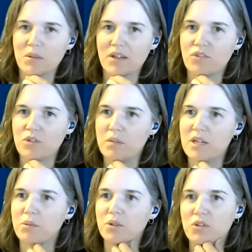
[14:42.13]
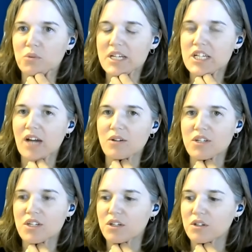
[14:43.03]
place for people to reach out to
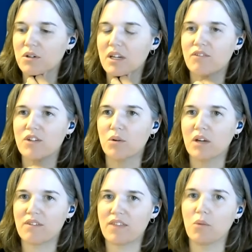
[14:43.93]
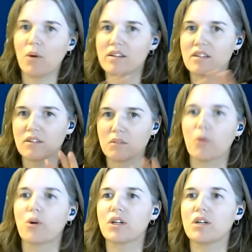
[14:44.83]
you if they want to
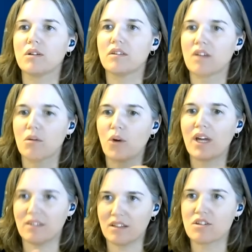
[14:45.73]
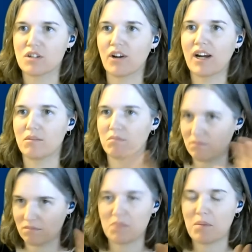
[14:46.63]
support you in some way? Is Instagram
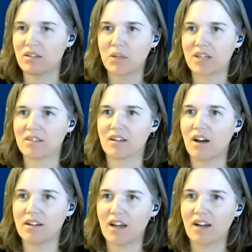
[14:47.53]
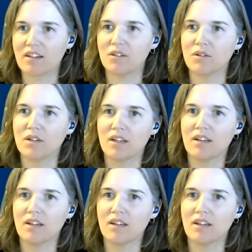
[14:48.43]
the best place to contact you?